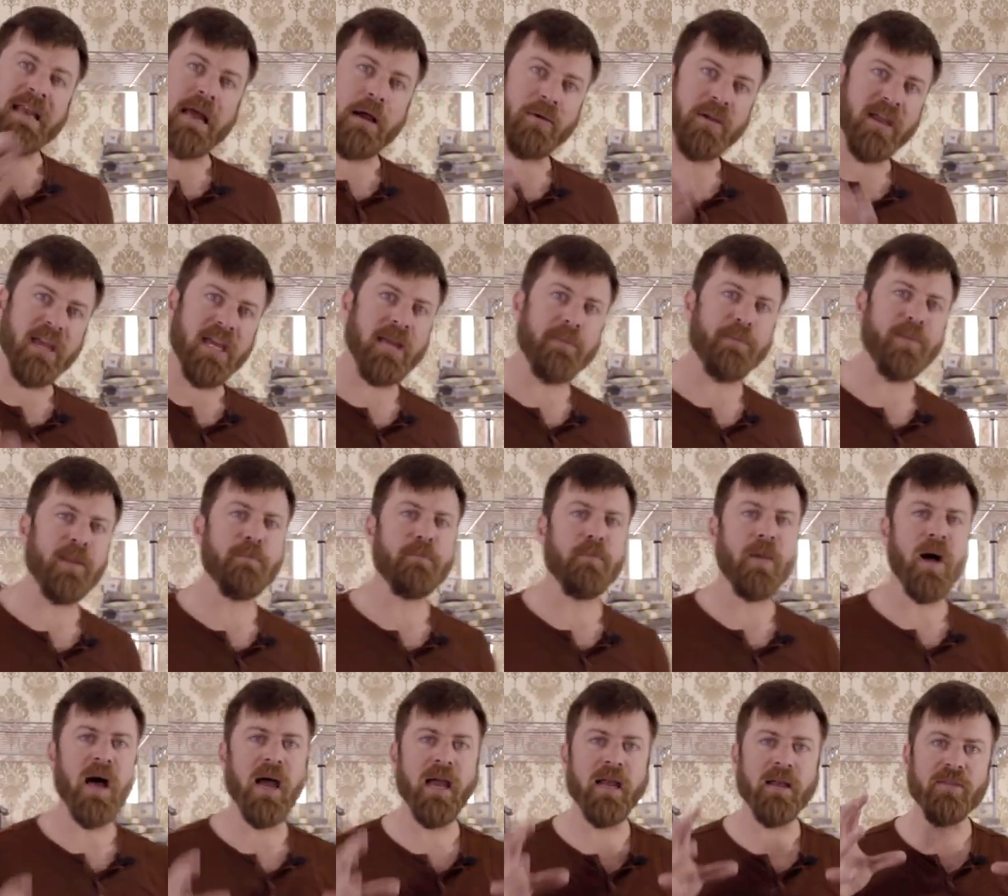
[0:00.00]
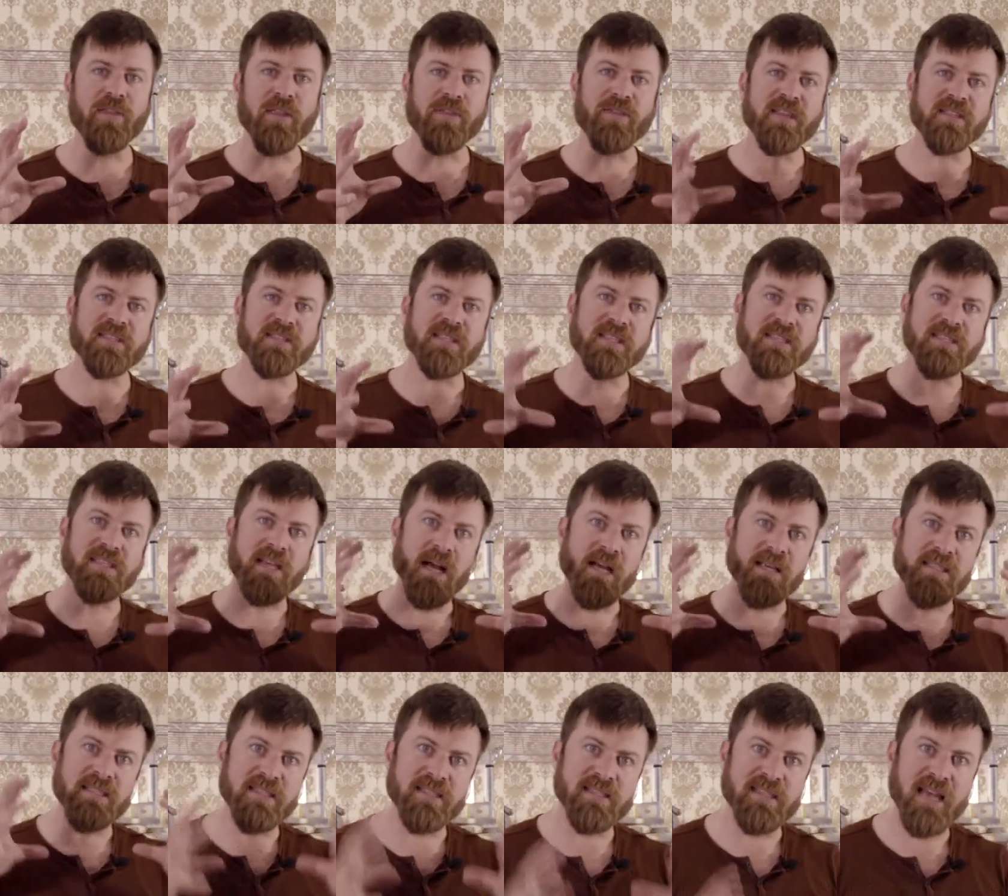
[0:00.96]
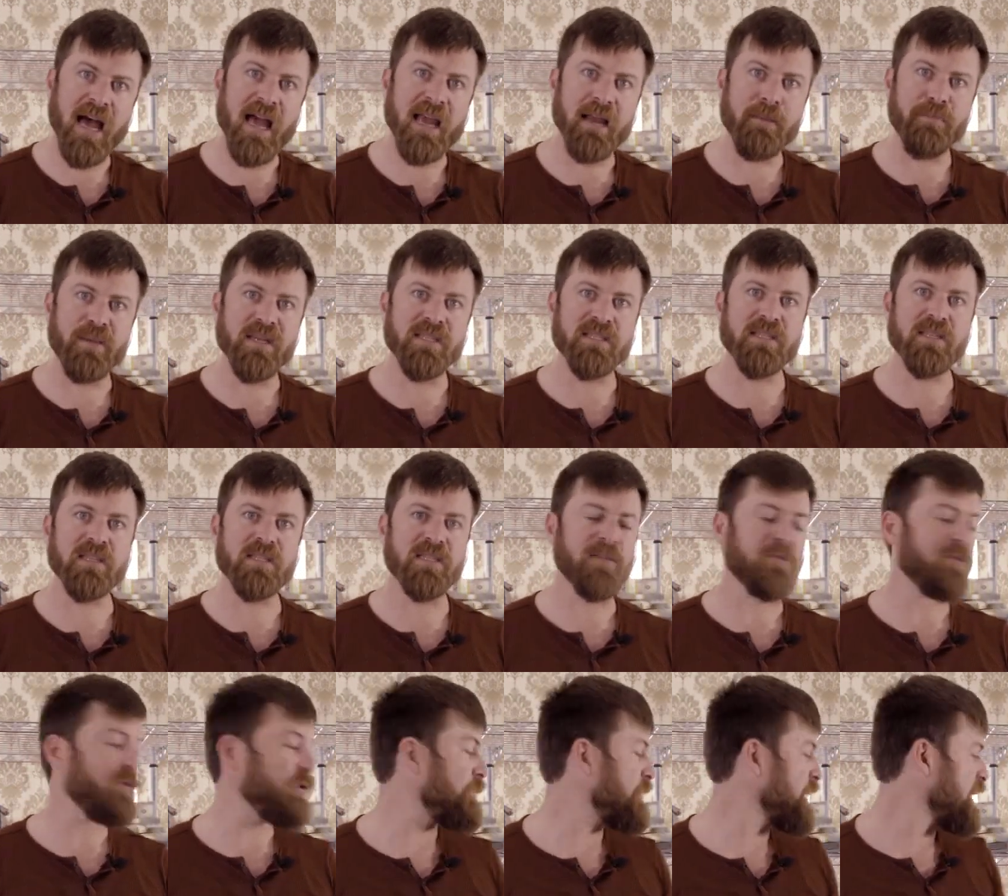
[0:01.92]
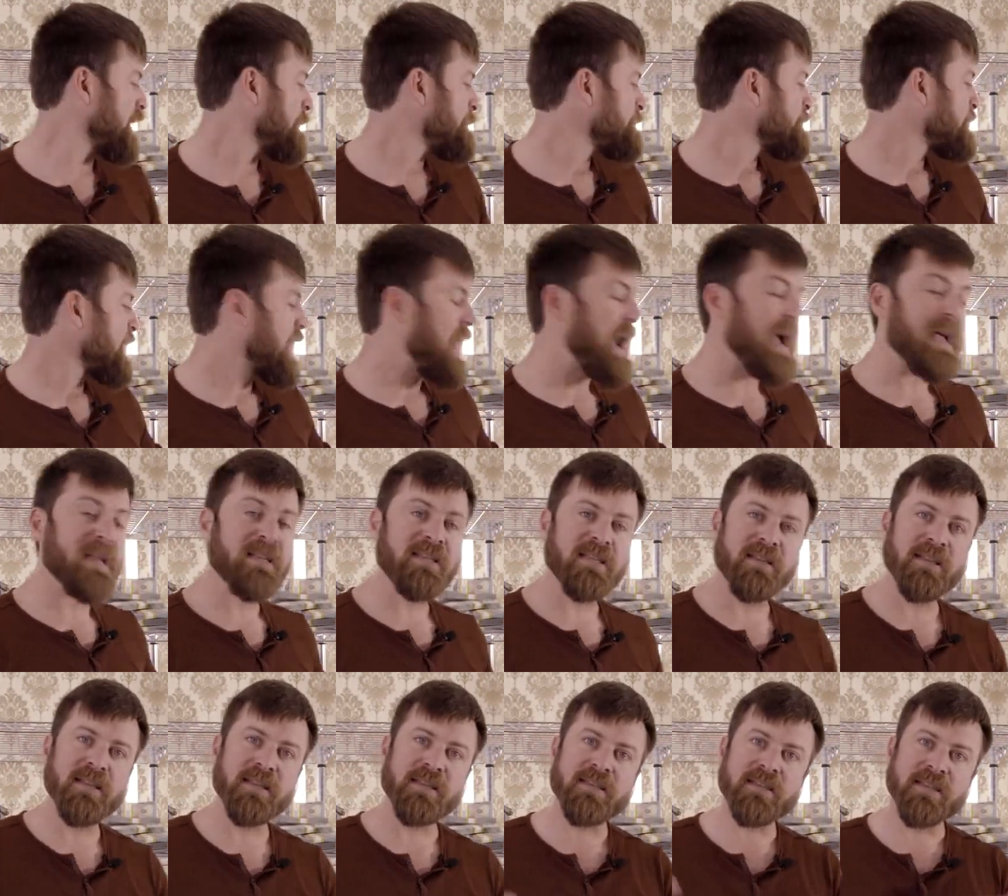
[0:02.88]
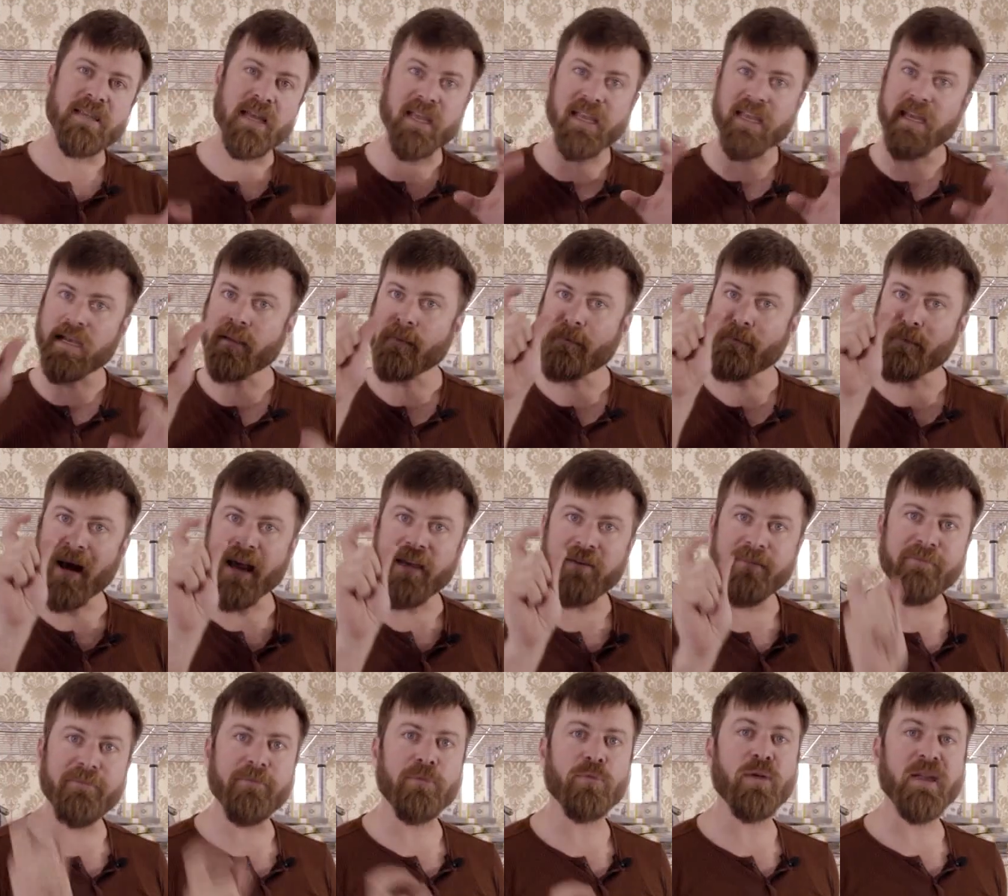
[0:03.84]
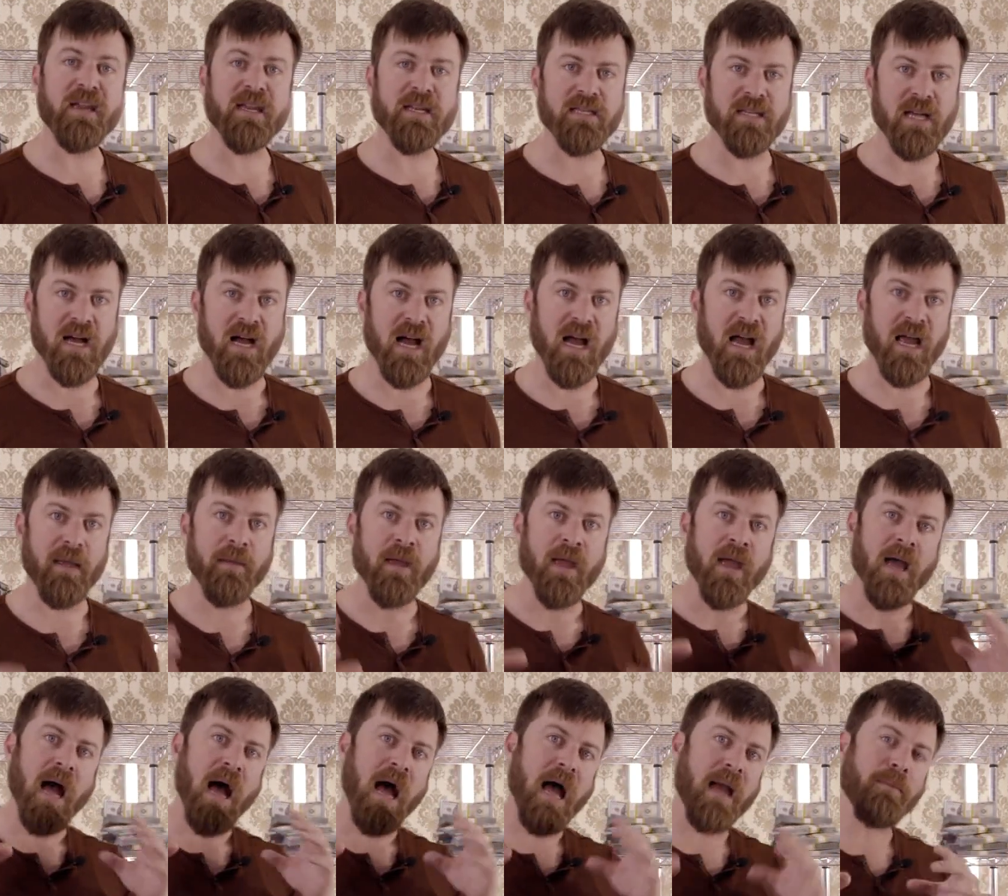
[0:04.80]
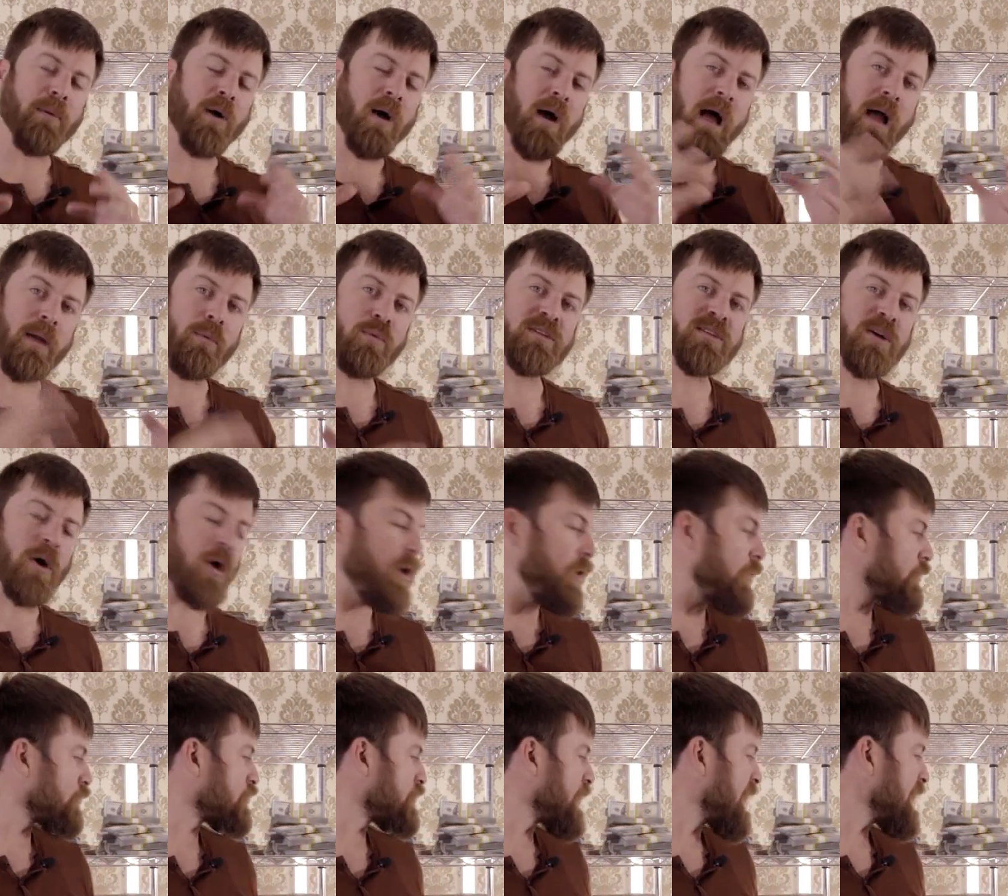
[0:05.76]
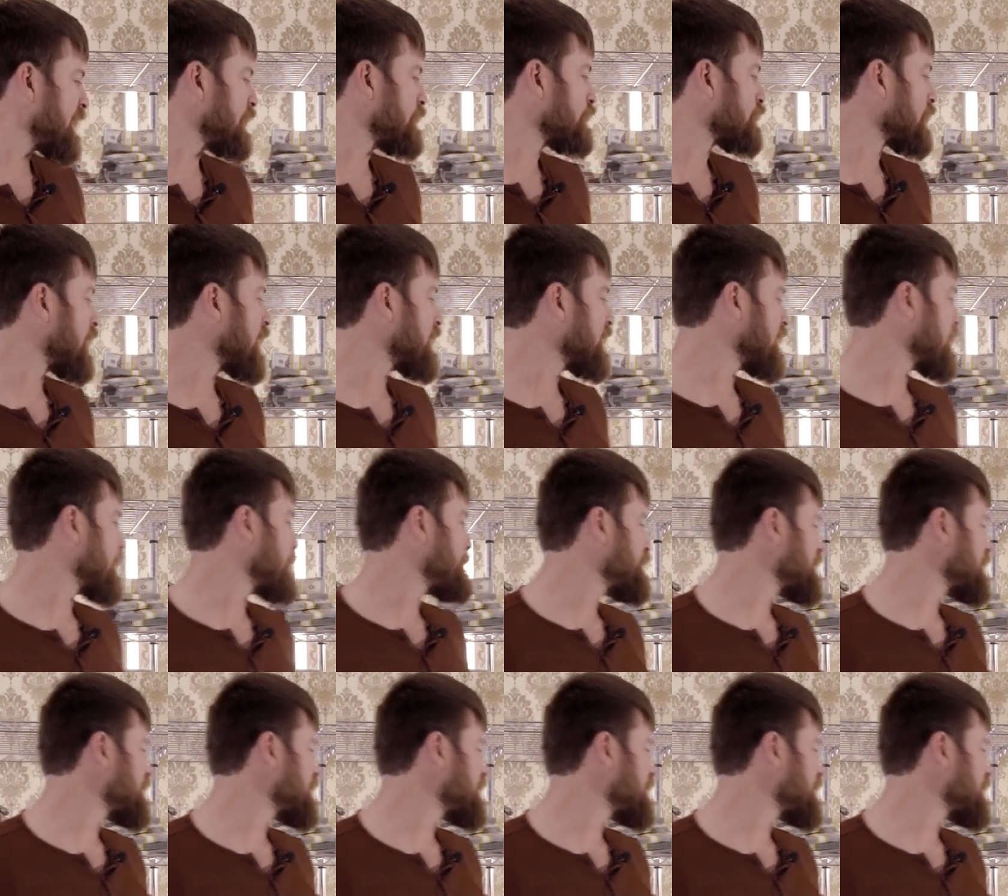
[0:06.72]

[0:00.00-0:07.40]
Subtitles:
Now keep in mind that this is a side business for me. I did this in my free time. I was already running a